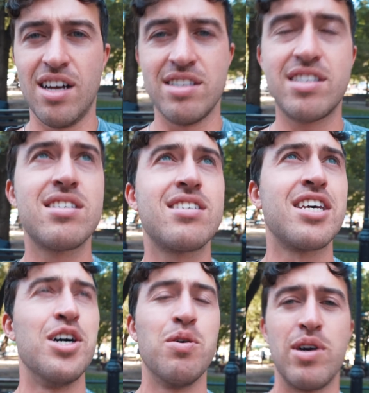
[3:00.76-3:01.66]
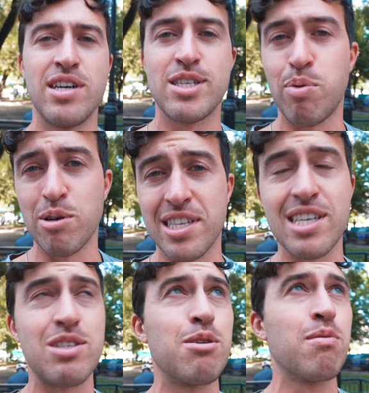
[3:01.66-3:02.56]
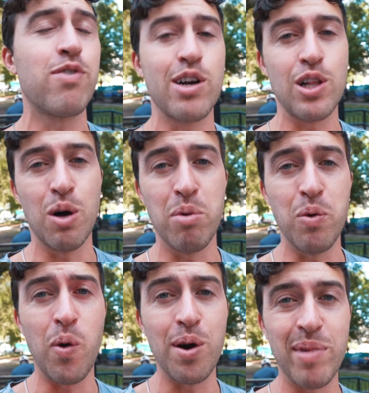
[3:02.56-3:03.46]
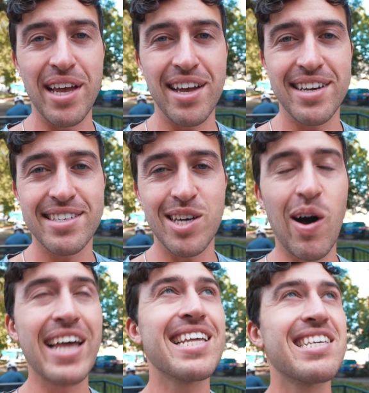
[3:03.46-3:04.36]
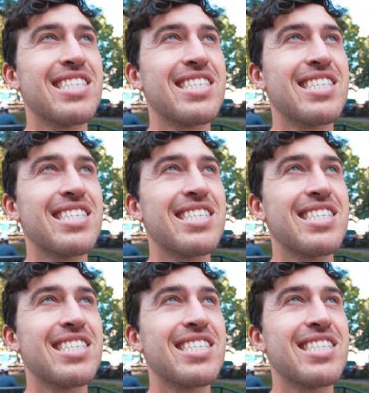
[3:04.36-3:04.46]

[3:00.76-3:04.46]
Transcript: Until we're supposedly doomed for global warming. So I think